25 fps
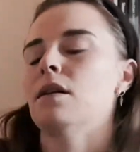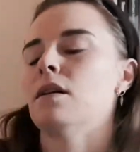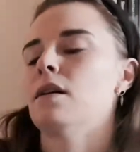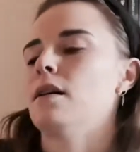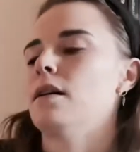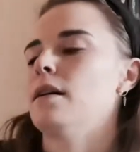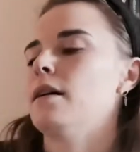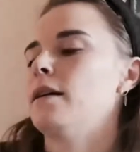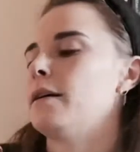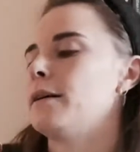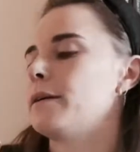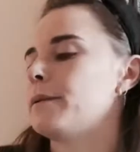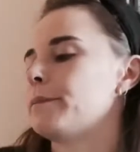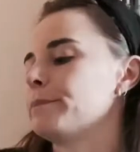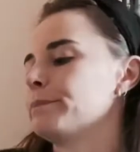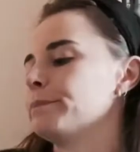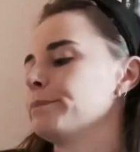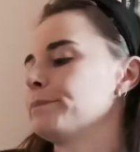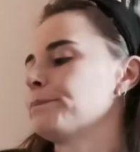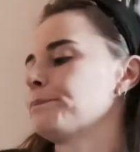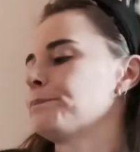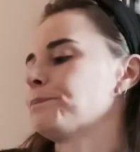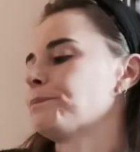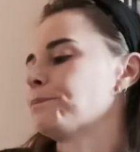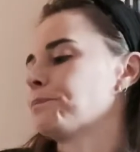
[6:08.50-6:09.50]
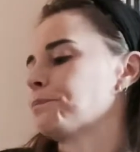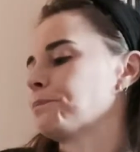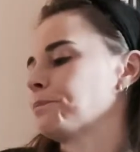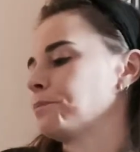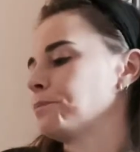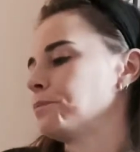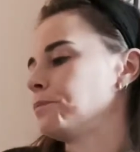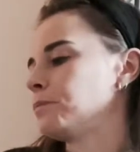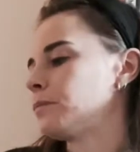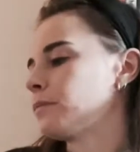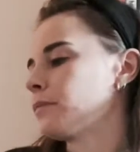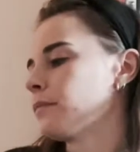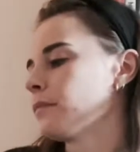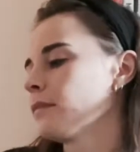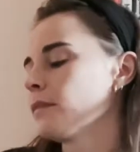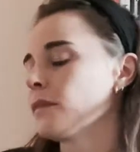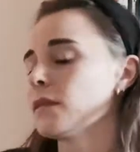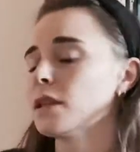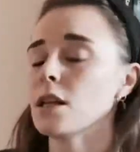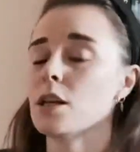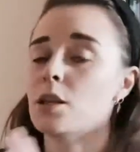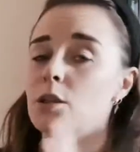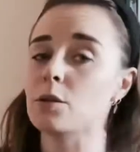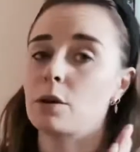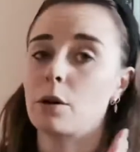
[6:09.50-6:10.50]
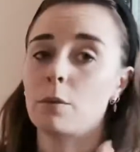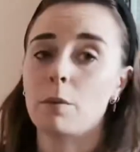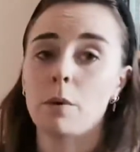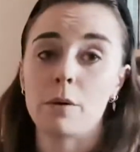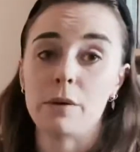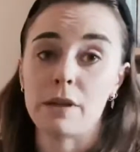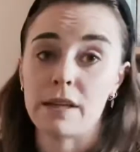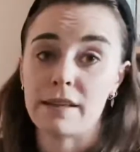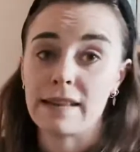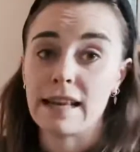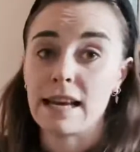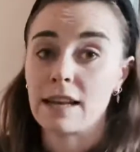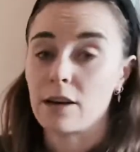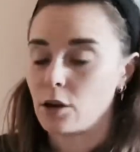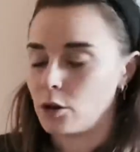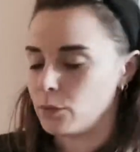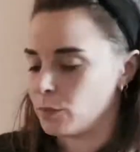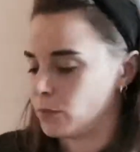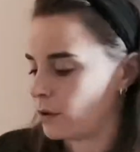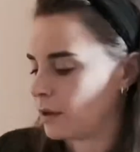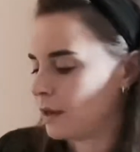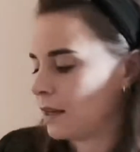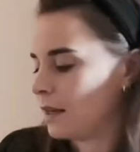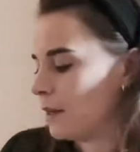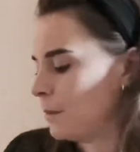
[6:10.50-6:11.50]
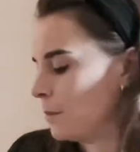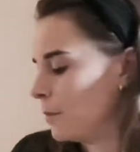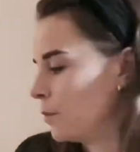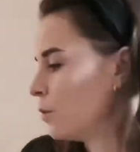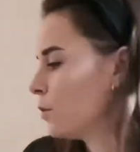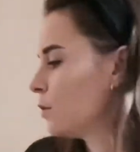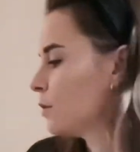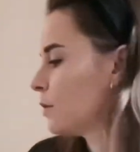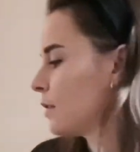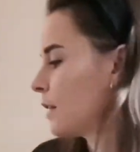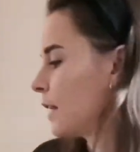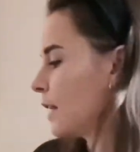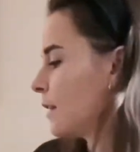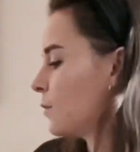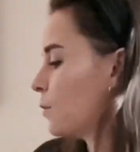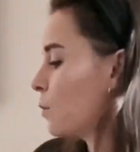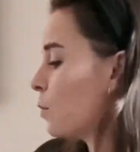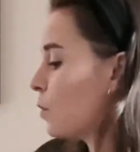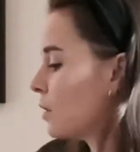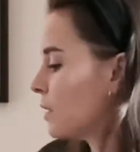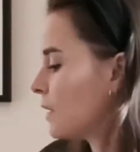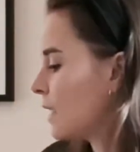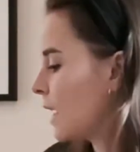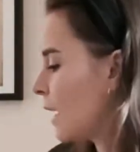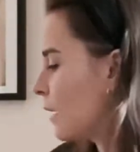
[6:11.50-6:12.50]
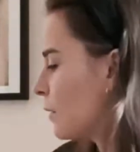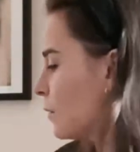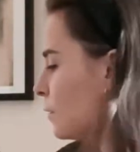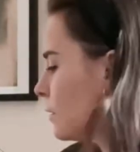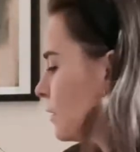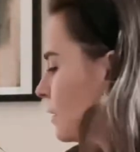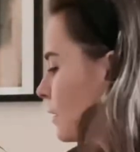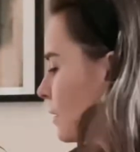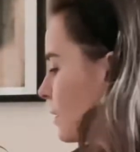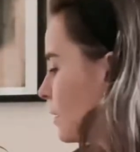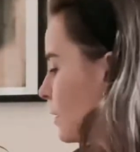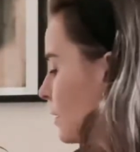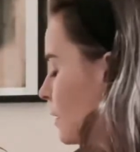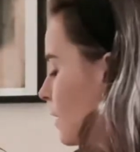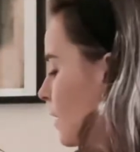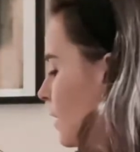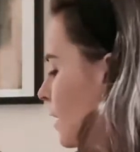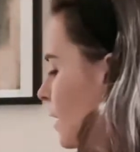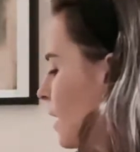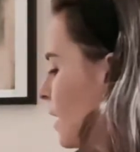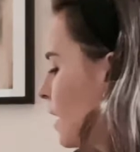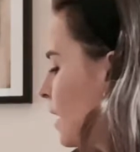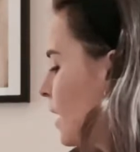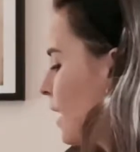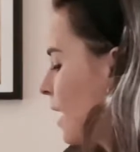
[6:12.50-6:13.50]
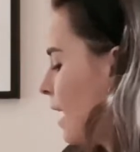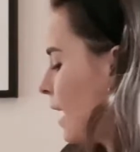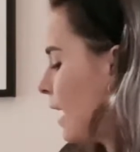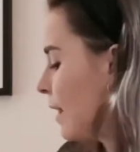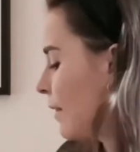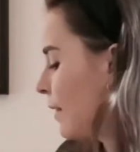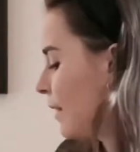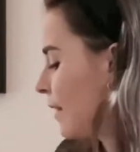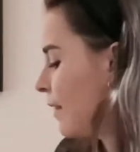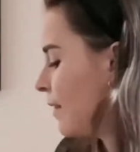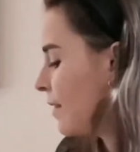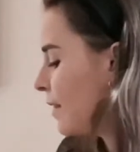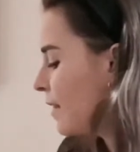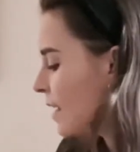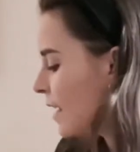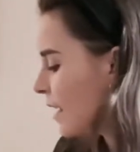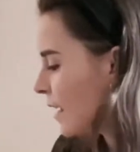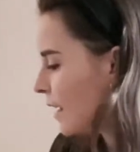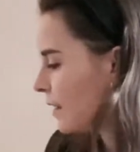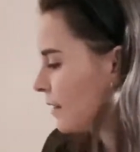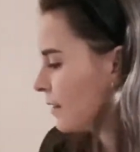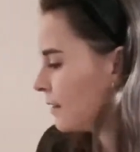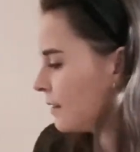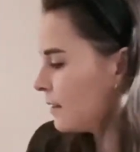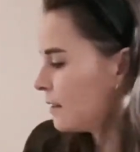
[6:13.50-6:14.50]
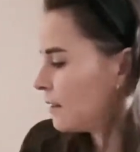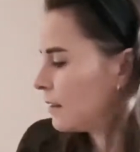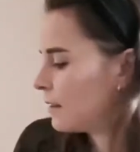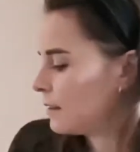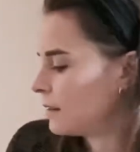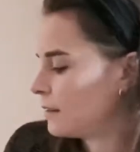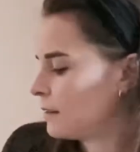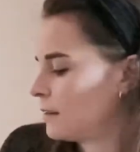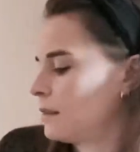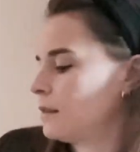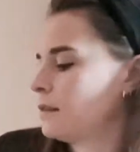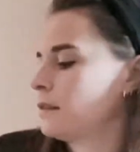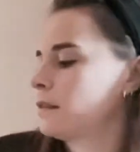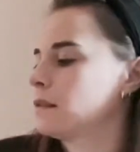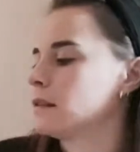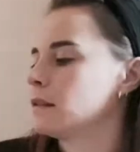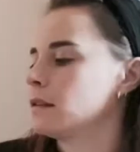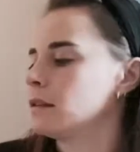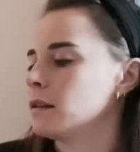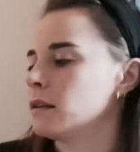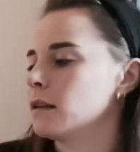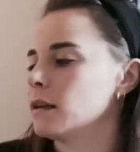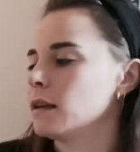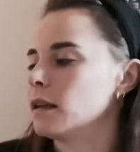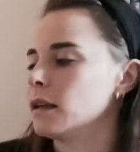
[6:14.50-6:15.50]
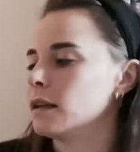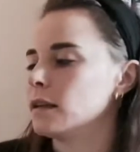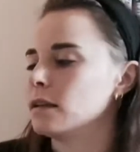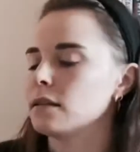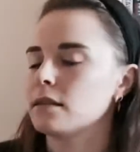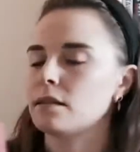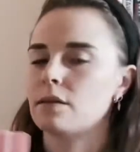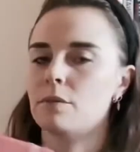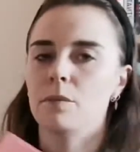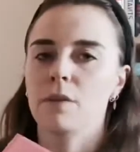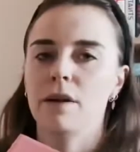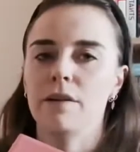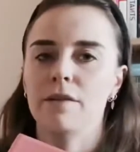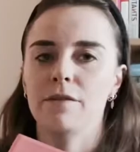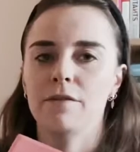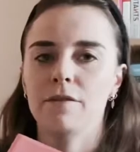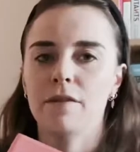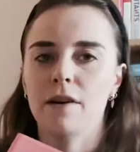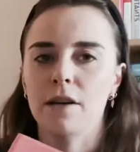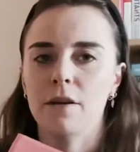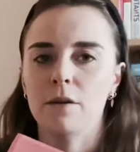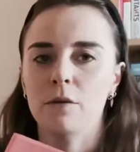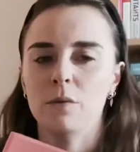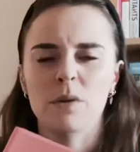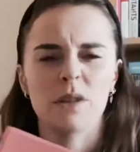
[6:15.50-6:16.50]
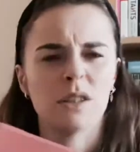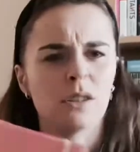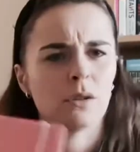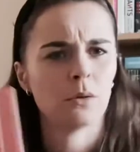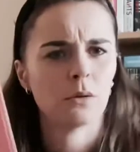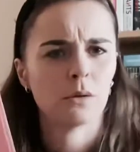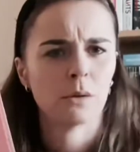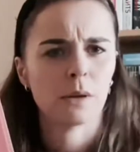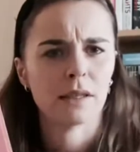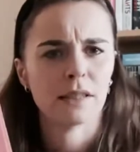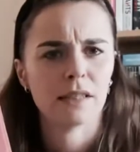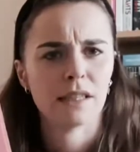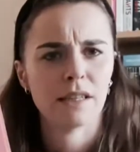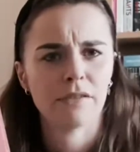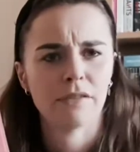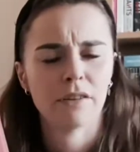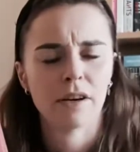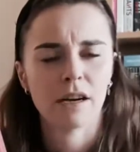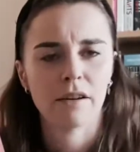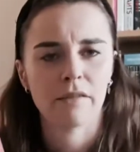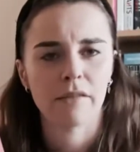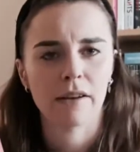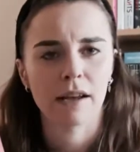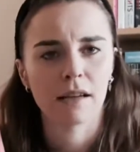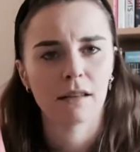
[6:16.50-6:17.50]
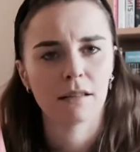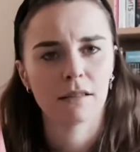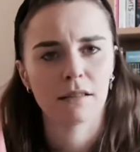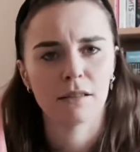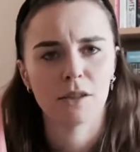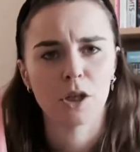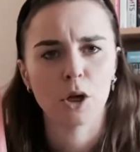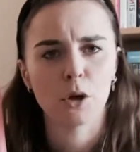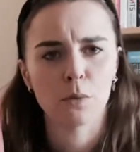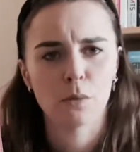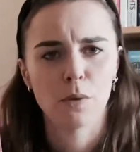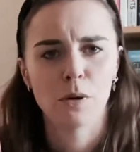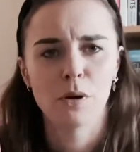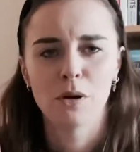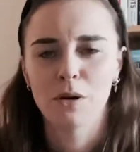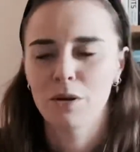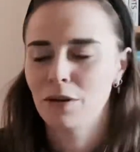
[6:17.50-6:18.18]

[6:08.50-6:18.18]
on. So I won't need that notebook anymore, so that's one down. And then this is my final, which is also actually a Filofax notebook.